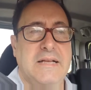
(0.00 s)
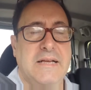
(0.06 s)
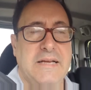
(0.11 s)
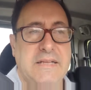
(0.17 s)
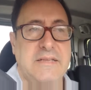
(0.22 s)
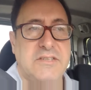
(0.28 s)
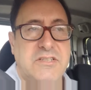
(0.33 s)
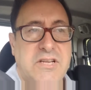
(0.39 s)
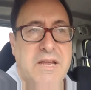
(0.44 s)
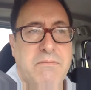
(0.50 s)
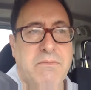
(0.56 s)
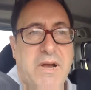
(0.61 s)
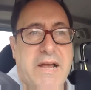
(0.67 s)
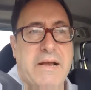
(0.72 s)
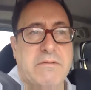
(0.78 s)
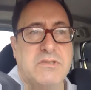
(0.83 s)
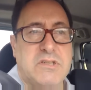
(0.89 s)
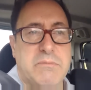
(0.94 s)
in the same
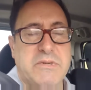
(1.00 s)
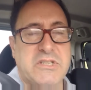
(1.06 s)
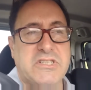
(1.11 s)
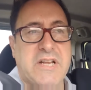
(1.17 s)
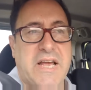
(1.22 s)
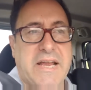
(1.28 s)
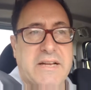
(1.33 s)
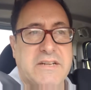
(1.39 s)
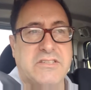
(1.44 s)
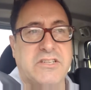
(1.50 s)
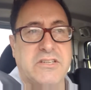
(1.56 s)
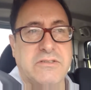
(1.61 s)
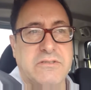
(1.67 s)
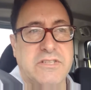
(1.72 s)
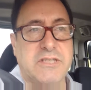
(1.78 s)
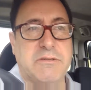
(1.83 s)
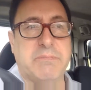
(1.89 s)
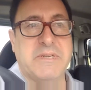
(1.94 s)
way, it was a mistake
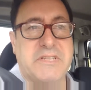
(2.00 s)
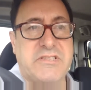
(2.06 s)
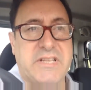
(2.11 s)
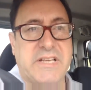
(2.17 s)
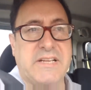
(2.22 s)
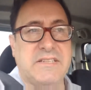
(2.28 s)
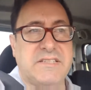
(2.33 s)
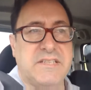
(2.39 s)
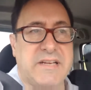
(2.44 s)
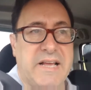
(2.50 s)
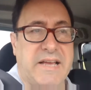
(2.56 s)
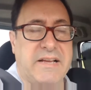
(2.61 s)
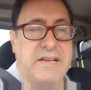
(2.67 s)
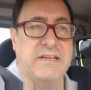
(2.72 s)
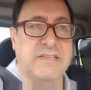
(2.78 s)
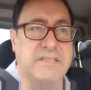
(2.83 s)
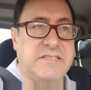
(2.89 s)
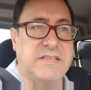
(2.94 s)
to dismiss the internet
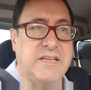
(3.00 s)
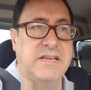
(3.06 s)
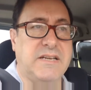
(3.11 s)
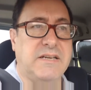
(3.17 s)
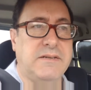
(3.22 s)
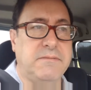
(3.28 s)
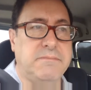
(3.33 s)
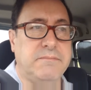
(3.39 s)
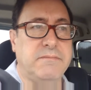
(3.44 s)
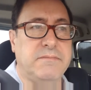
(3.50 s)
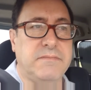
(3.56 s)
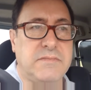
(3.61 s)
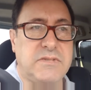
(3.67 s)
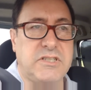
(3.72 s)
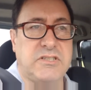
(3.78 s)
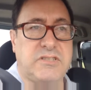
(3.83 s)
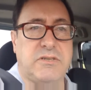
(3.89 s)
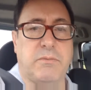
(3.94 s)
as uh,
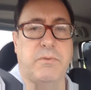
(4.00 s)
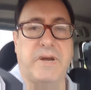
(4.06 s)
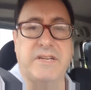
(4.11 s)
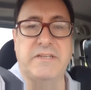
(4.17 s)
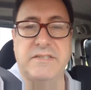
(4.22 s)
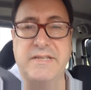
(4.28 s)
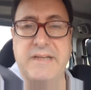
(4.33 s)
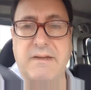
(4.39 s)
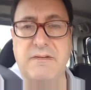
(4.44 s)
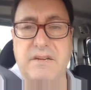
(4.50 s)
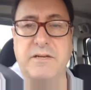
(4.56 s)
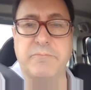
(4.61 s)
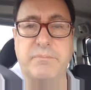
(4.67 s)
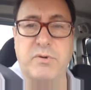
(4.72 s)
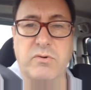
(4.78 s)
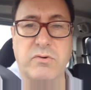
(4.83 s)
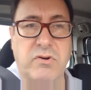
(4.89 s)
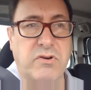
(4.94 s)
just a way to
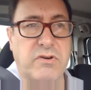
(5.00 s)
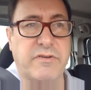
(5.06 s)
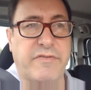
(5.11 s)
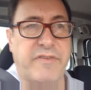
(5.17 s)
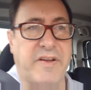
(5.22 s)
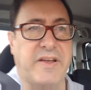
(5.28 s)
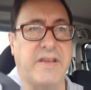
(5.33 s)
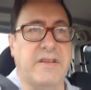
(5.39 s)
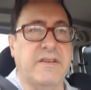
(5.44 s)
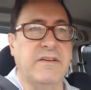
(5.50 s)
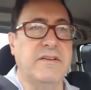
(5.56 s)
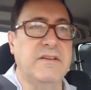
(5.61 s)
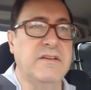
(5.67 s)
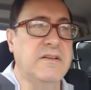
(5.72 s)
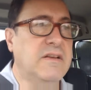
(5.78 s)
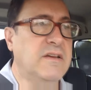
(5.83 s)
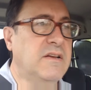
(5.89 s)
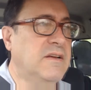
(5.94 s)
download pornography
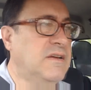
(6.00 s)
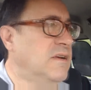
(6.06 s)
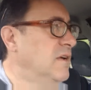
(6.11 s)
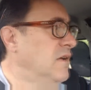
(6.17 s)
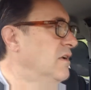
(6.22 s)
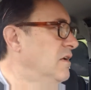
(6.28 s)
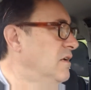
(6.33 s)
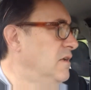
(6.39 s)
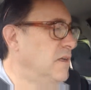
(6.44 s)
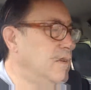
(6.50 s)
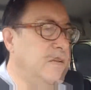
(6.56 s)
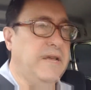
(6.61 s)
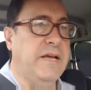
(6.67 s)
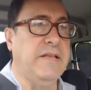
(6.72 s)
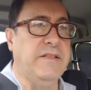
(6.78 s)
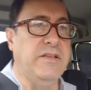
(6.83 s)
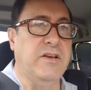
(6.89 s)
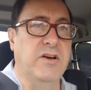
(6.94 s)

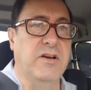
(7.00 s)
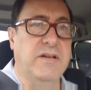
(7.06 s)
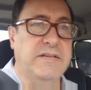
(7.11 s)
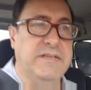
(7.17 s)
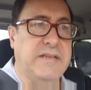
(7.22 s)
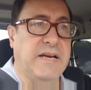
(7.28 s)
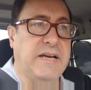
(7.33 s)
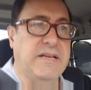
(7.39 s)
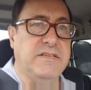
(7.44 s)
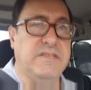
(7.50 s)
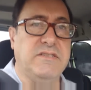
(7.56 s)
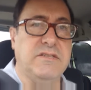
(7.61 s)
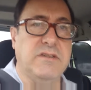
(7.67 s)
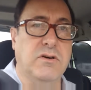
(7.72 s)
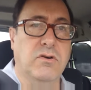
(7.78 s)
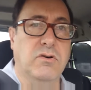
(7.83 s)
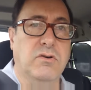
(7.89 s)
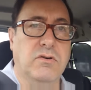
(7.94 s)
in the early
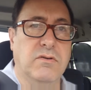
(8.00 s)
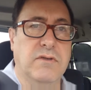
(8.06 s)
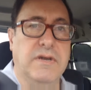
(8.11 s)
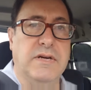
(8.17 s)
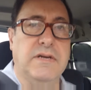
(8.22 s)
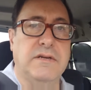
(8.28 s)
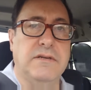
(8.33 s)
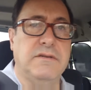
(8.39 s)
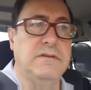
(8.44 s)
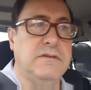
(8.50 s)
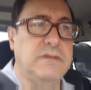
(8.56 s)
days, or uh,